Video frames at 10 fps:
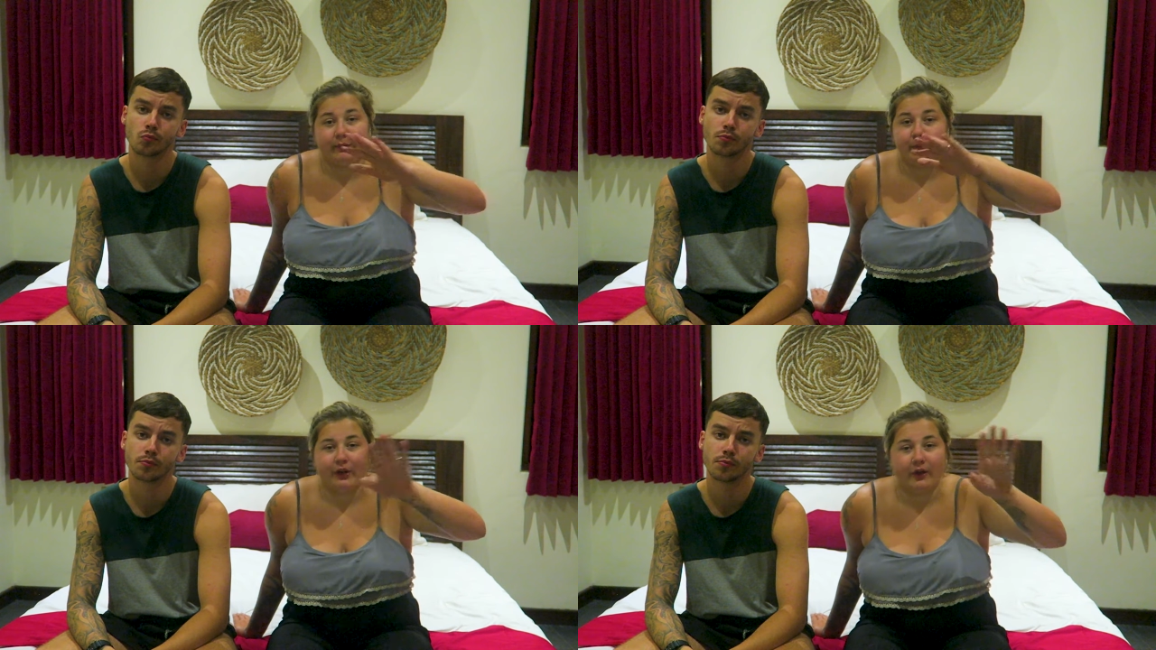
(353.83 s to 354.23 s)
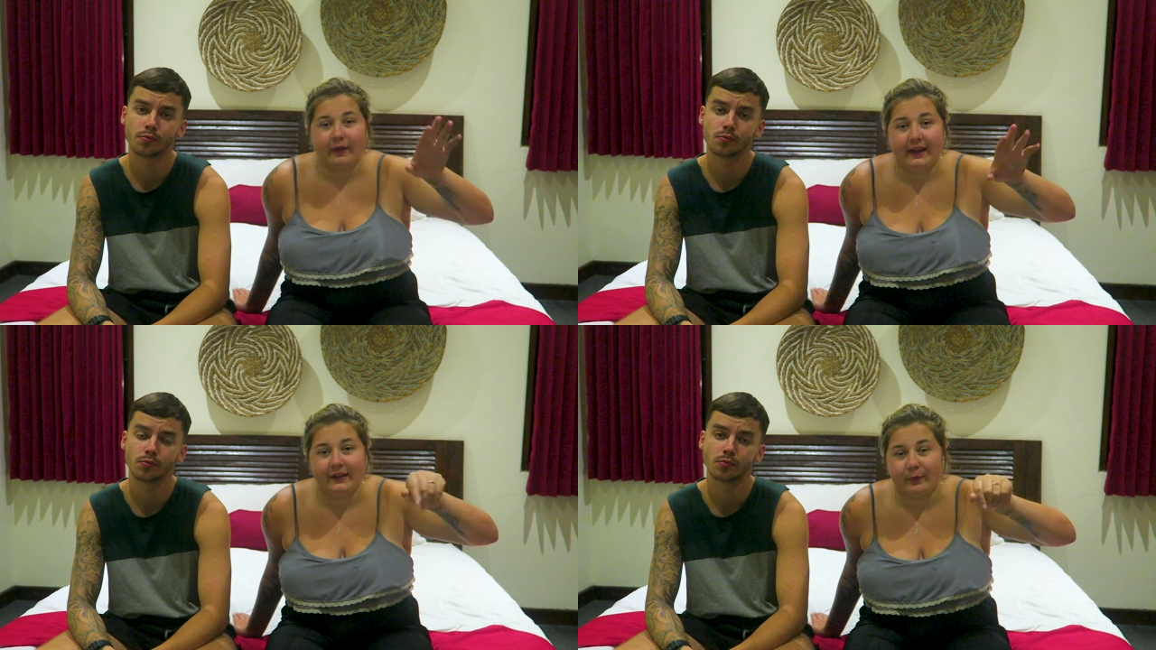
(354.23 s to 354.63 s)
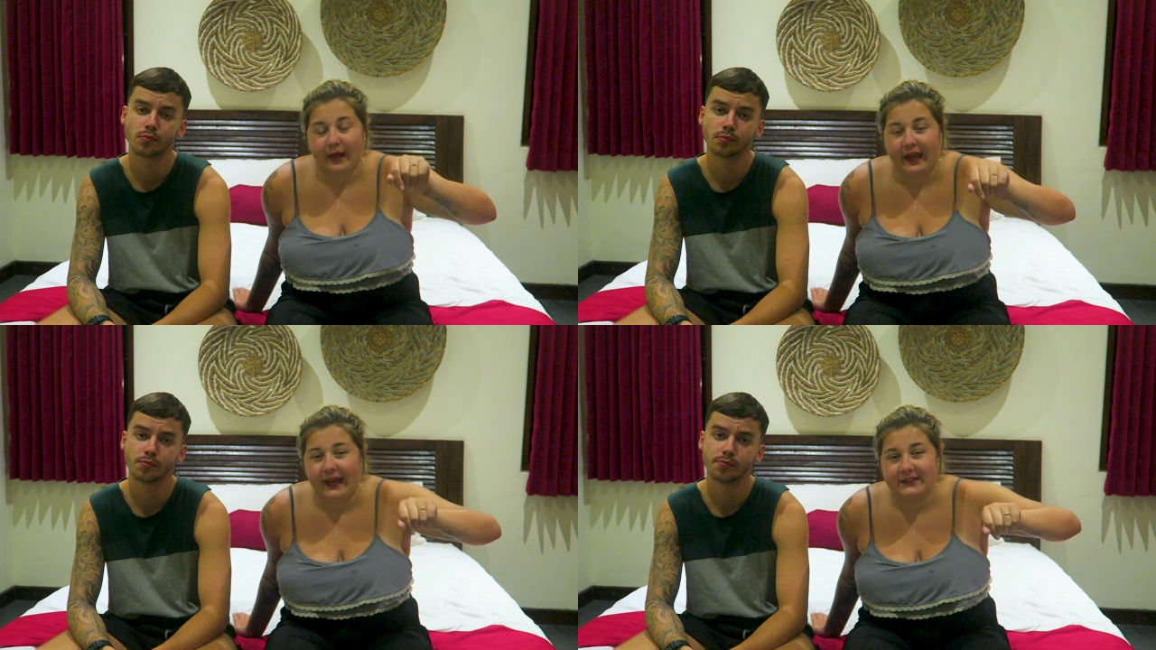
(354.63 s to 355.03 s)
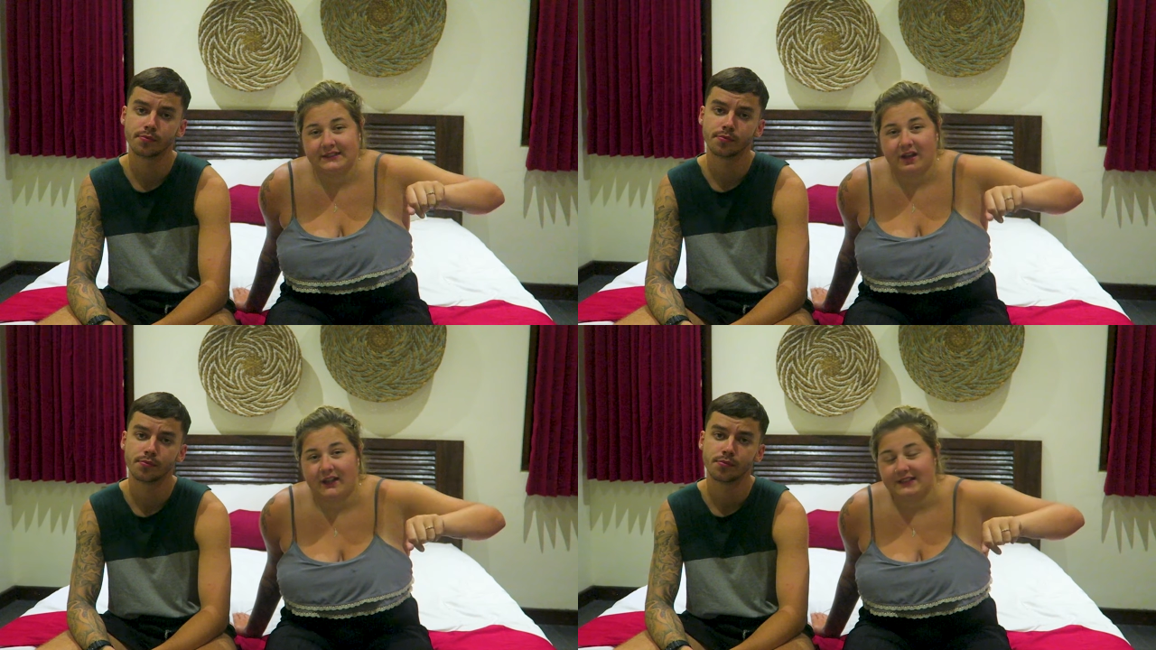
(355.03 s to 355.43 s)
Speaker 1: we want to go anywhere, and
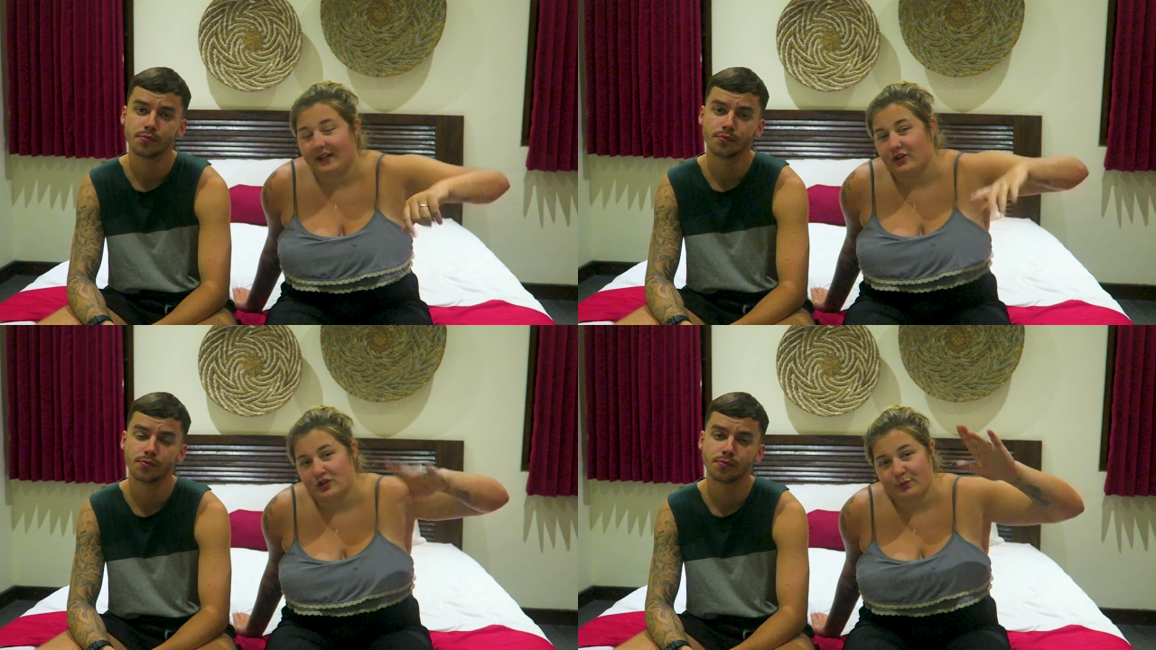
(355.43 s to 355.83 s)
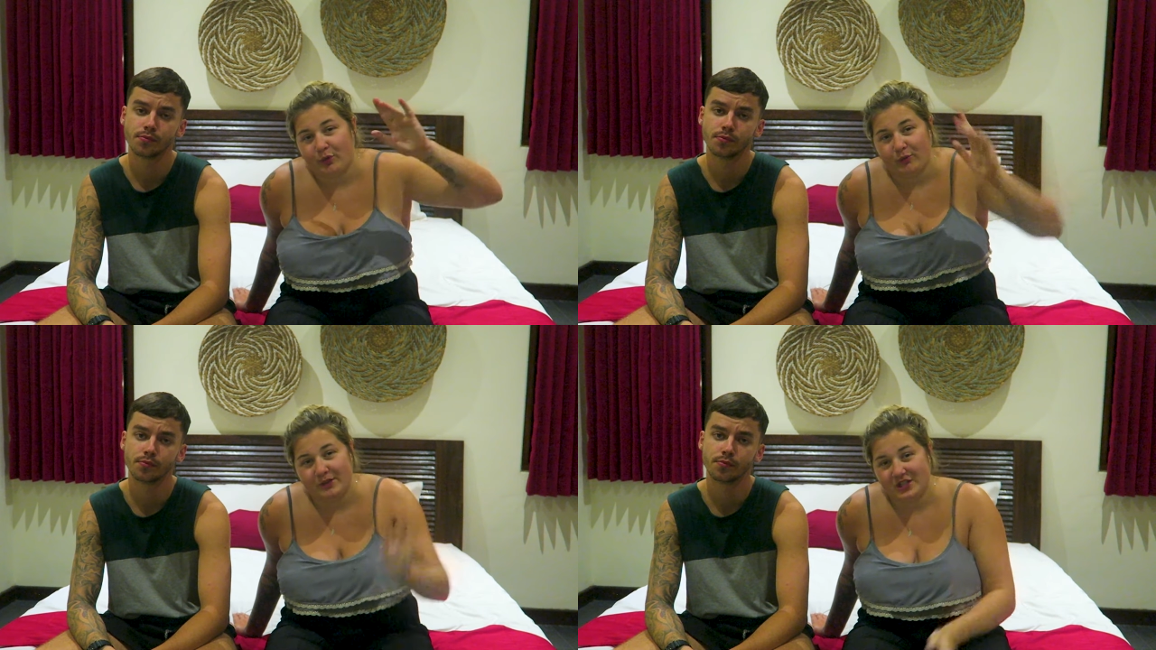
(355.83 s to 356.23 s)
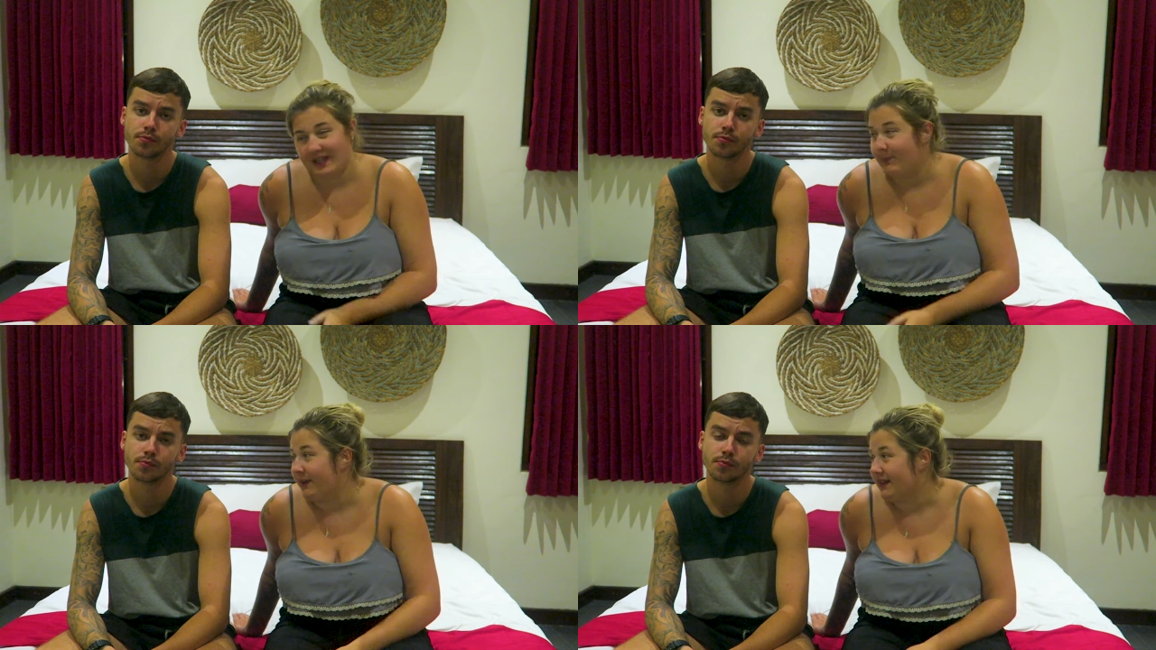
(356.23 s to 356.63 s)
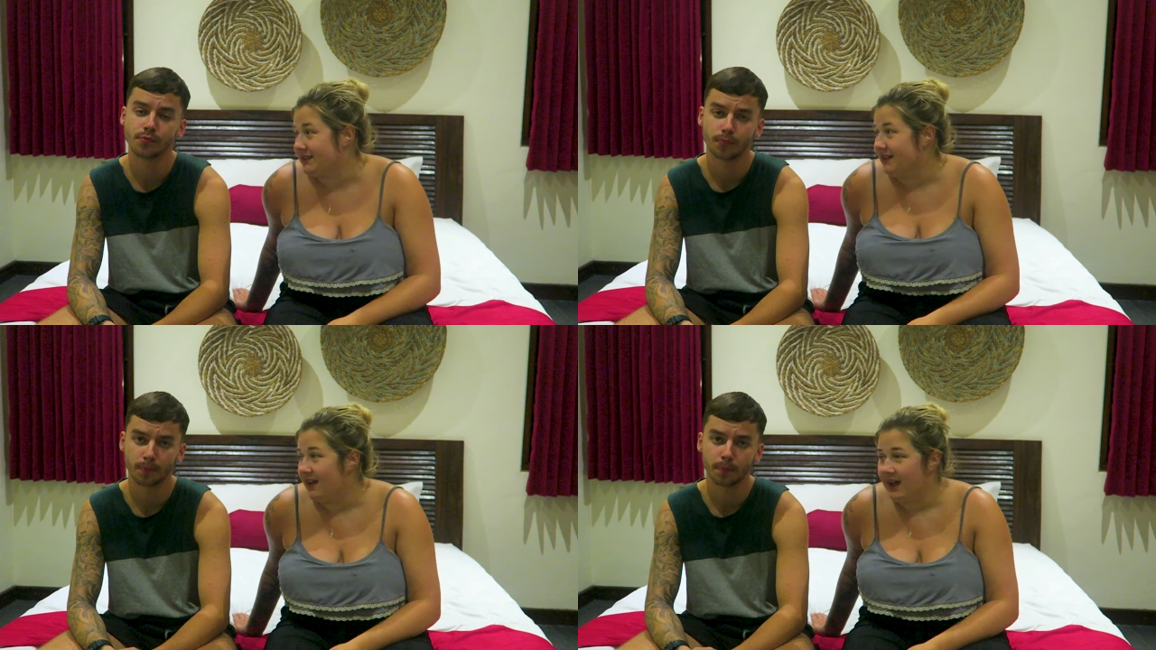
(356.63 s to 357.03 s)
Skyscanner just brought up the cheapest.